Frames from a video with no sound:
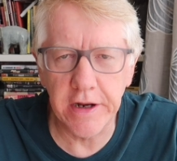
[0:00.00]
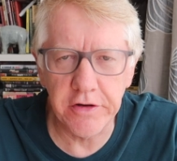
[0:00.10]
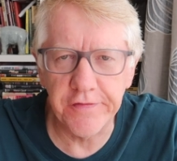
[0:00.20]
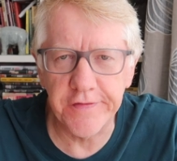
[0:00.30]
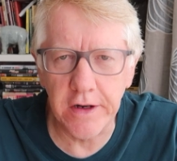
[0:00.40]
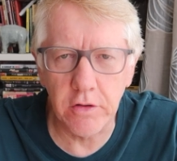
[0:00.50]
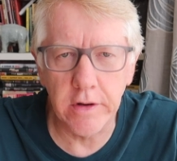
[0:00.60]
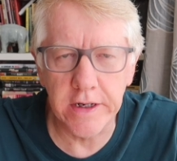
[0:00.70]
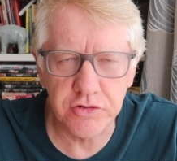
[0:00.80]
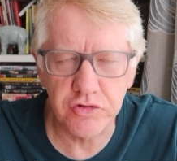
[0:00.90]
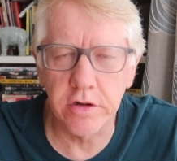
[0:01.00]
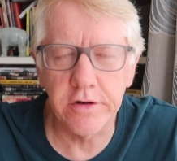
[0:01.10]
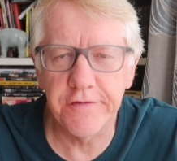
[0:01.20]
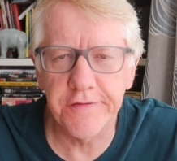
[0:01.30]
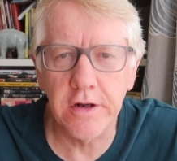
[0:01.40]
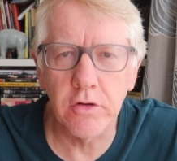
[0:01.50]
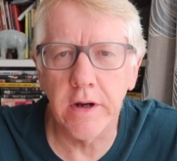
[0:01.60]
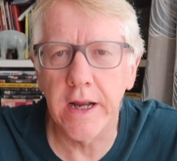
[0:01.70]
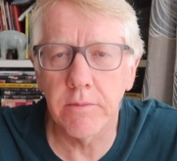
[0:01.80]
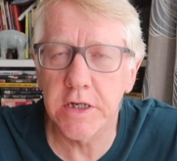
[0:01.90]
how you feel or how strong you feel
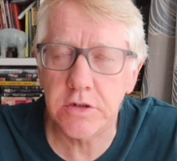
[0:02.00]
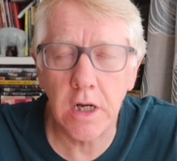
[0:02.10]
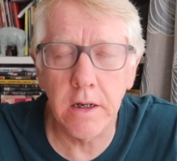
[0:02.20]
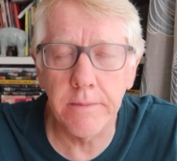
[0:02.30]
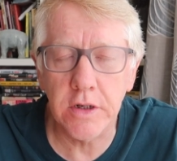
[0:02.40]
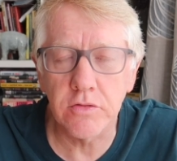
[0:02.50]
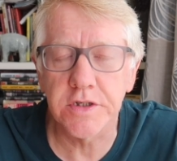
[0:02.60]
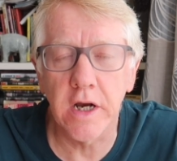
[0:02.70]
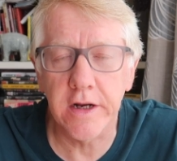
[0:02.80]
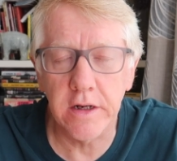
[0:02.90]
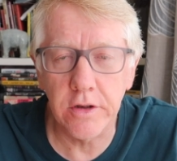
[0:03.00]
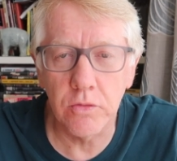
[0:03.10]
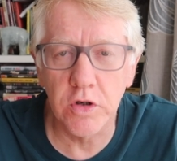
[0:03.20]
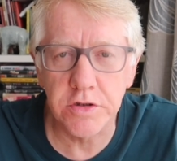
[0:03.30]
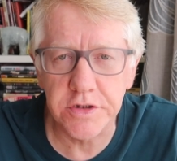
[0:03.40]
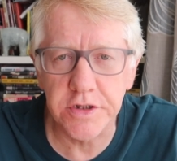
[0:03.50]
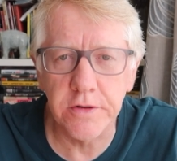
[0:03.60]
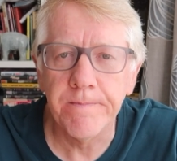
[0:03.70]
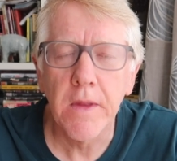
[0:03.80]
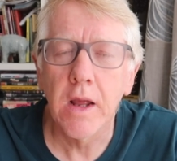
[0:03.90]
or how much climbing or cycling you want to
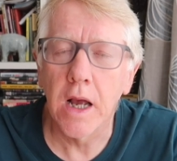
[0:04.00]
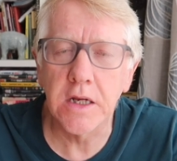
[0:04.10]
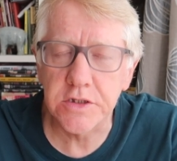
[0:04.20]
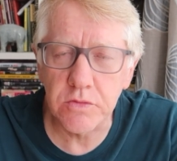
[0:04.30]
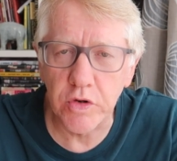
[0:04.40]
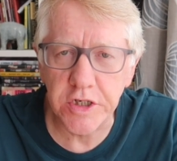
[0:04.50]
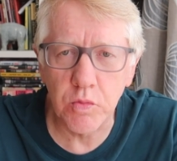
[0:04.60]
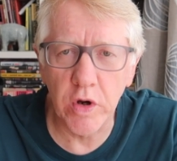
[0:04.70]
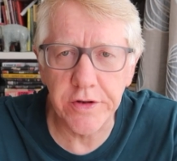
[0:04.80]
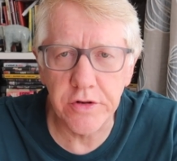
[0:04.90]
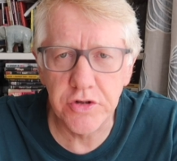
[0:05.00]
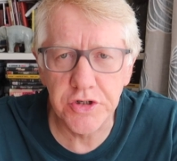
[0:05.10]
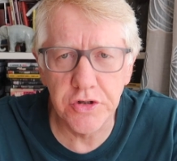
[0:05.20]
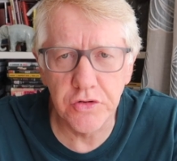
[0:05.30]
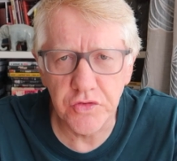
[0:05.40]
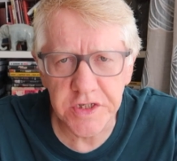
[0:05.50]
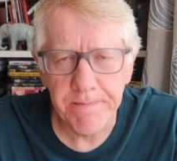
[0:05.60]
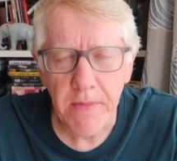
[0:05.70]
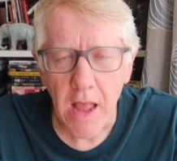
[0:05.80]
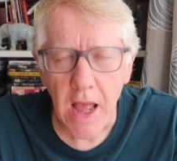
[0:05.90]
do, as to which one you choose.
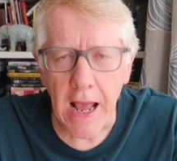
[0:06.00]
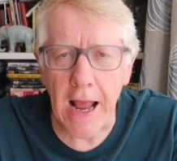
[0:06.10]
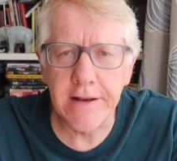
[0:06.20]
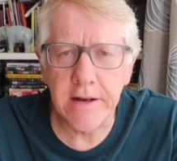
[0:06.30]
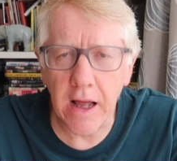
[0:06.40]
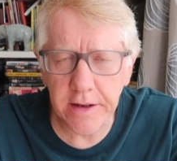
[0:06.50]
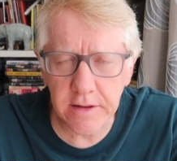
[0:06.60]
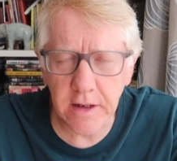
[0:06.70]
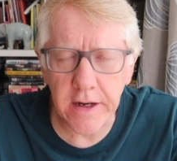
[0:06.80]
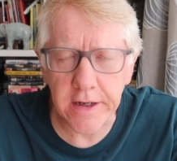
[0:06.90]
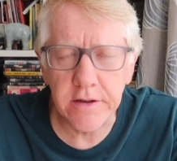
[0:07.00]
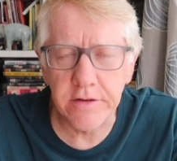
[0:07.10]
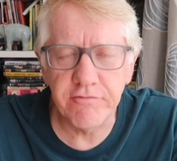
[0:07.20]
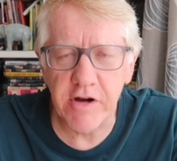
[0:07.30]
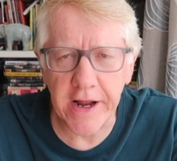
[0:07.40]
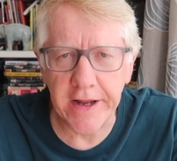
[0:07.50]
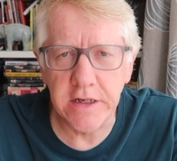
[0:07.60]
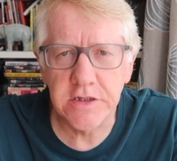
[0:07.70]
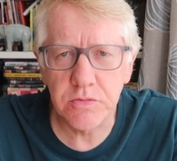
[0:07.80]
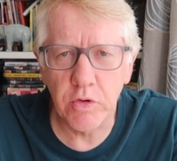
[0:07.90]
And unlike the
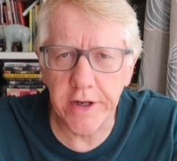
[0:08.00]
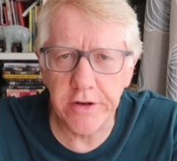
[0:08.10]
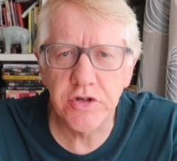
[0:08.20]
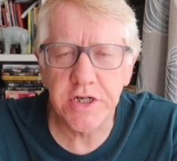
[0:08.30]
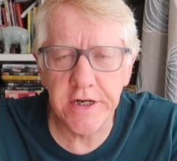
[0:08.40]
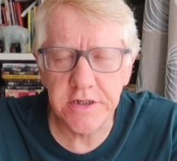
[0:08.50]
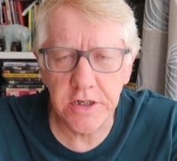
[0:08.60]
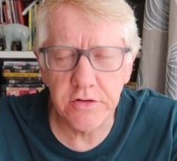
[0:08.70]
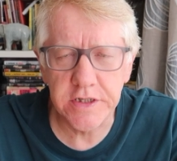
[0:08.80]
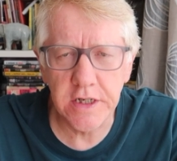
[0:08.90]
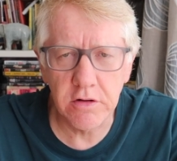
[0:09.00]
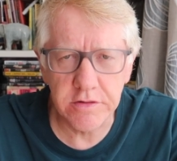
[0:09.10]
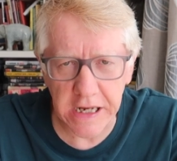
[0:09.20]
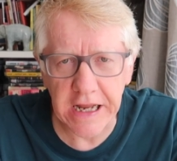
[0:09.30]
raids, where you change hotels